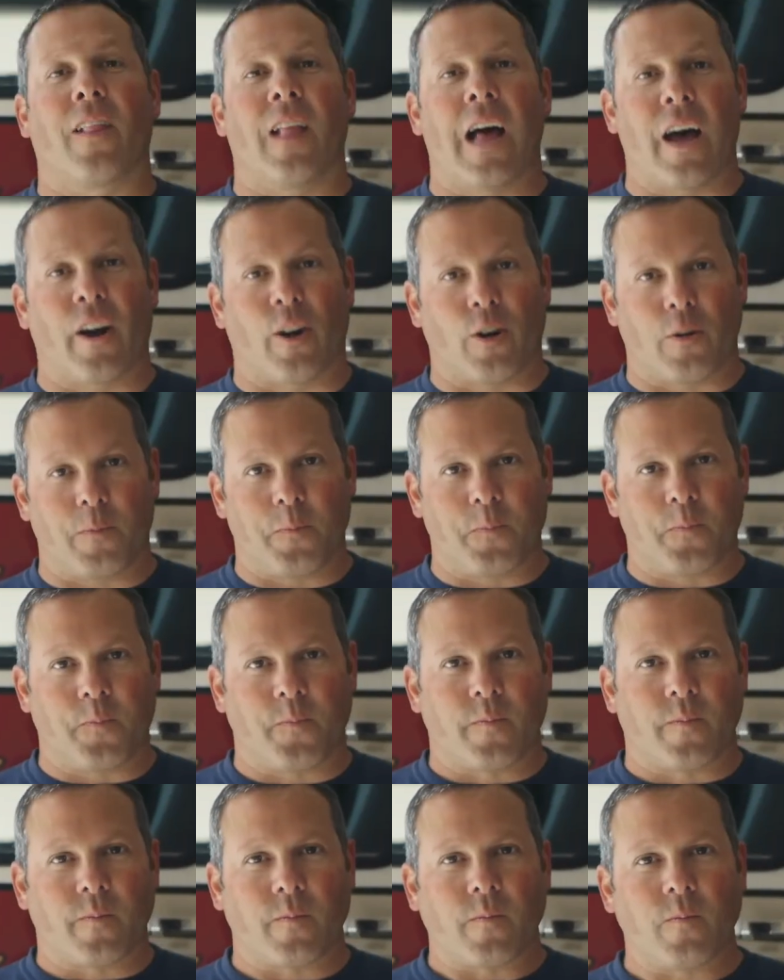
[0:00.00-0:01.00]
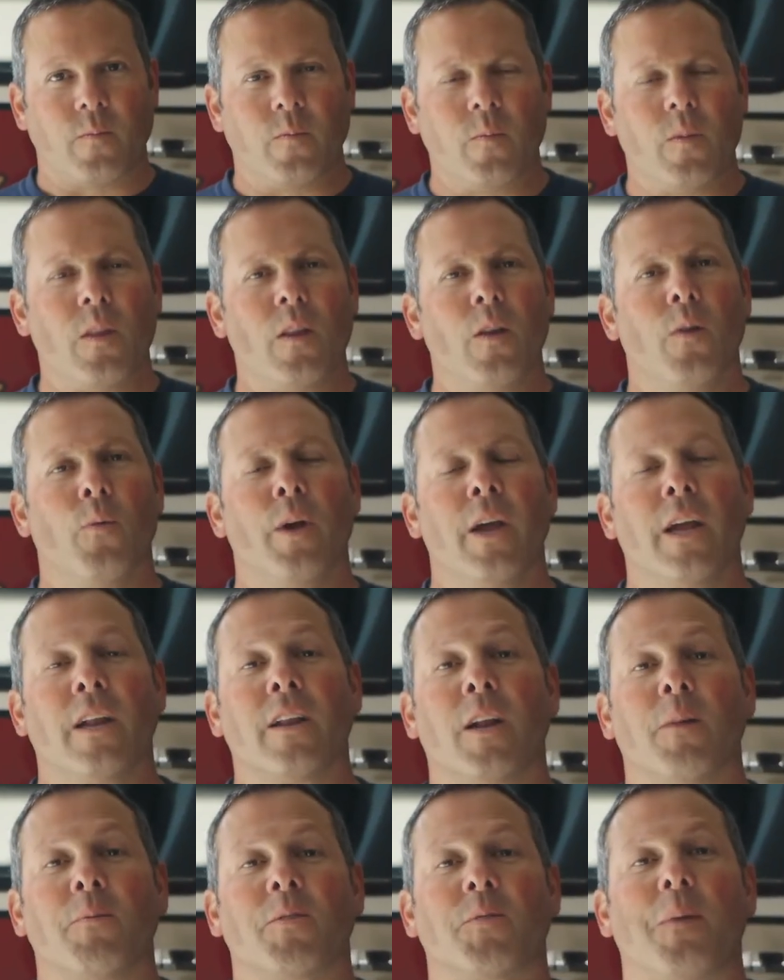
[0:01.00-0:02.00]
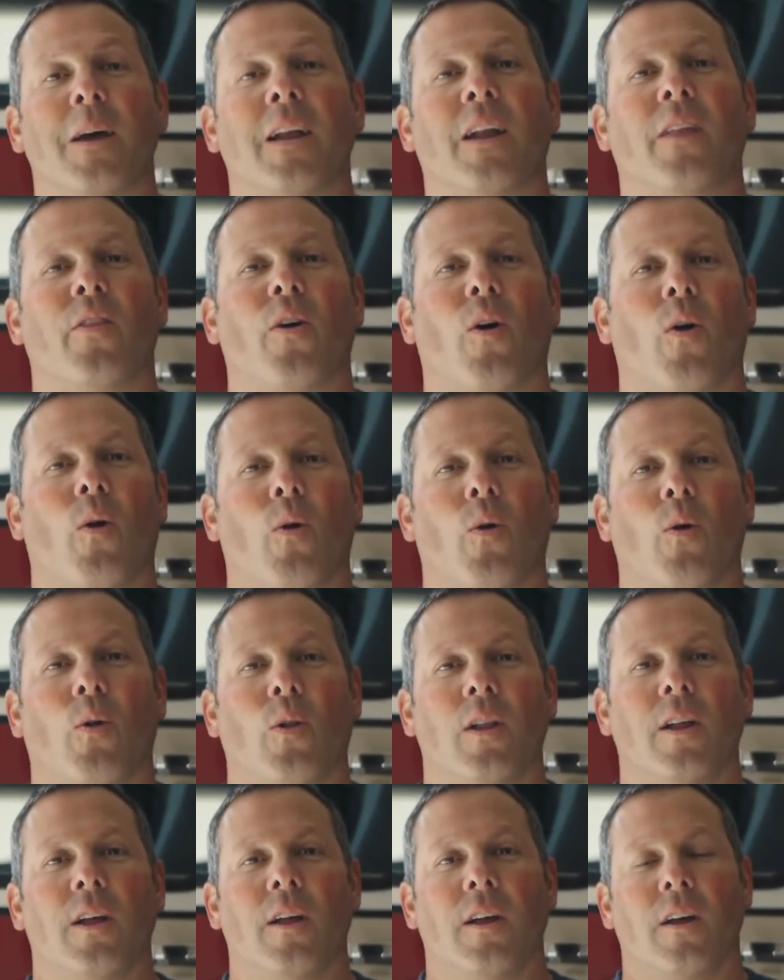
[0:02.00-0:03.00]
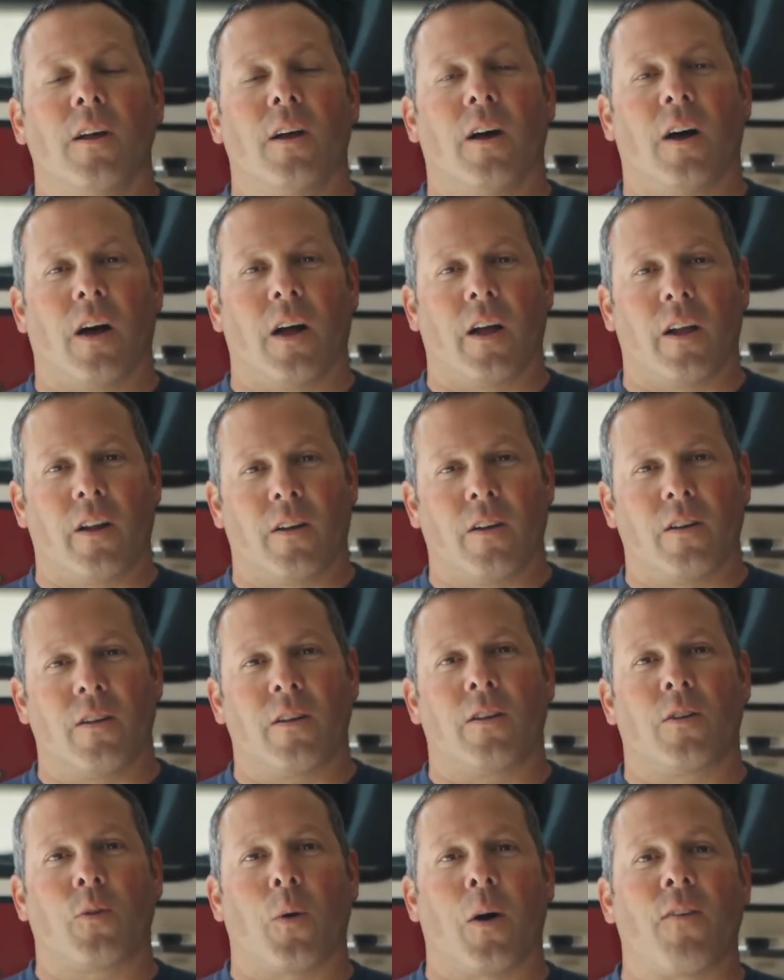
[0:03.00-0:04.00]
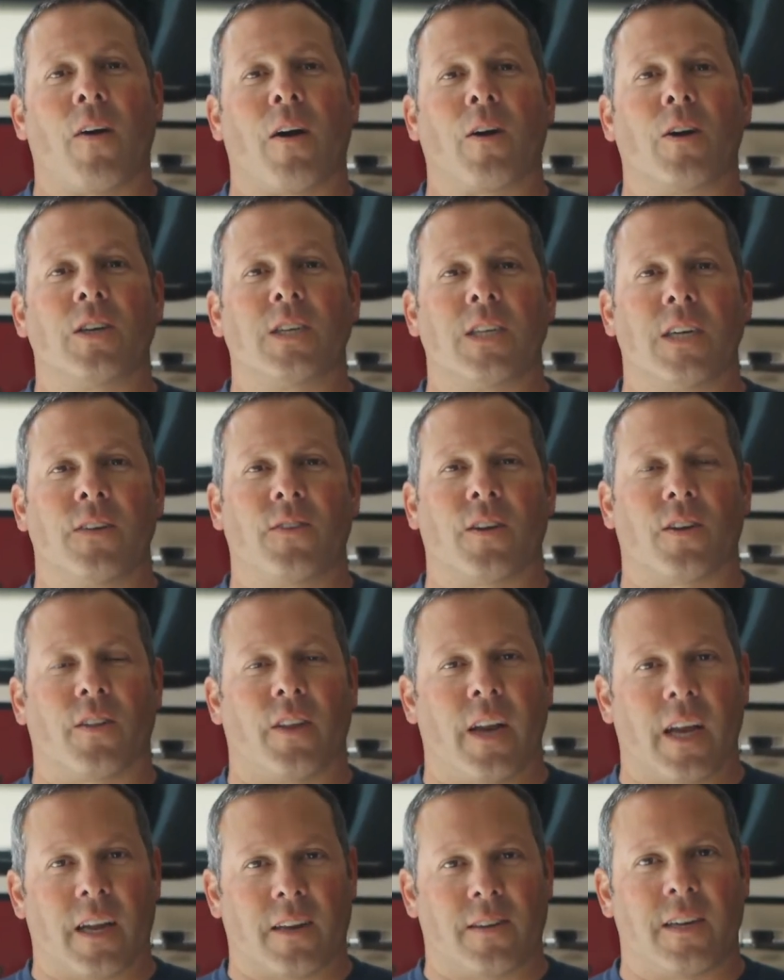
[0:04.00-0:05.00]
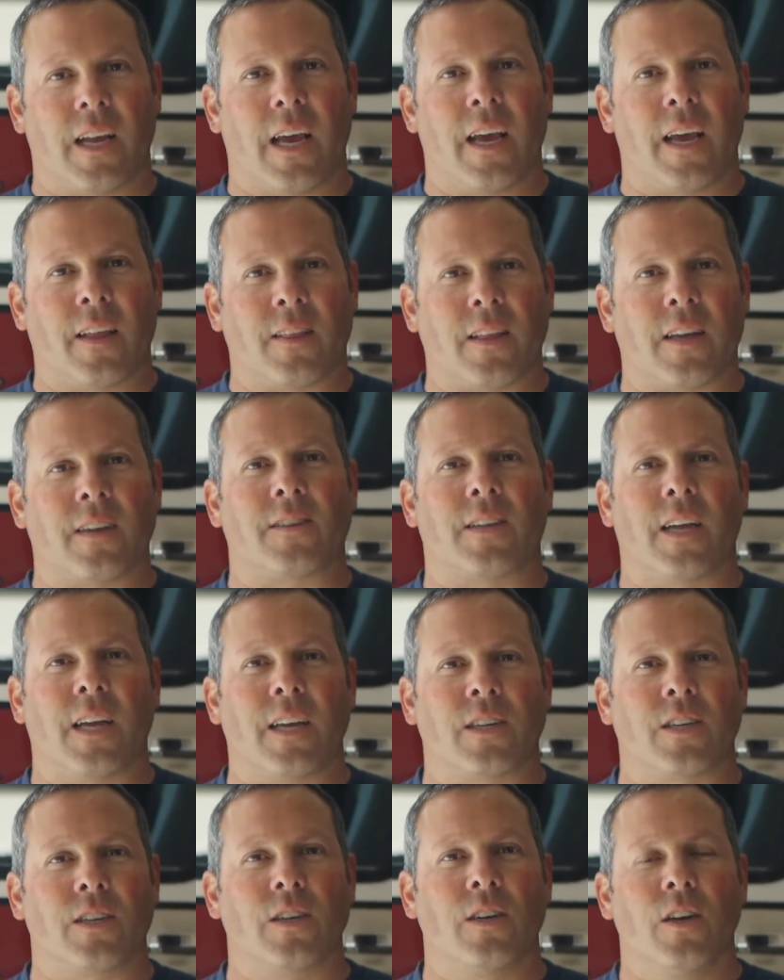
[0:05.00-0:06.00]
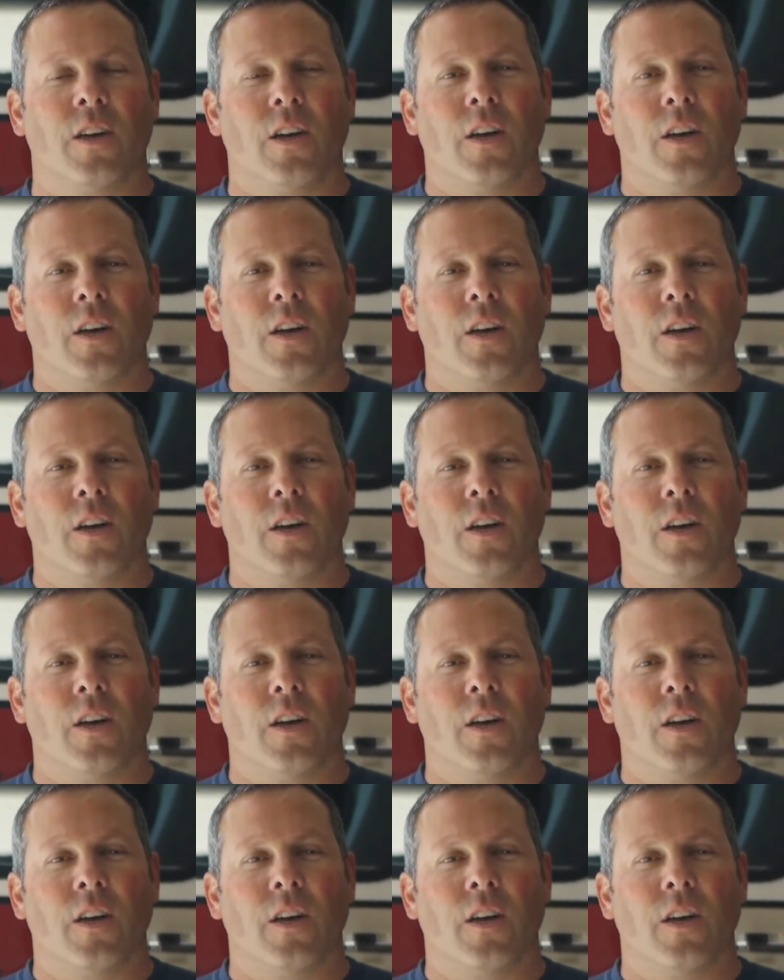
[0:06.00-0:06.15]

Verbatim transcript: ladder. We ended up spending the whole 12-hour shift till the next day at that station,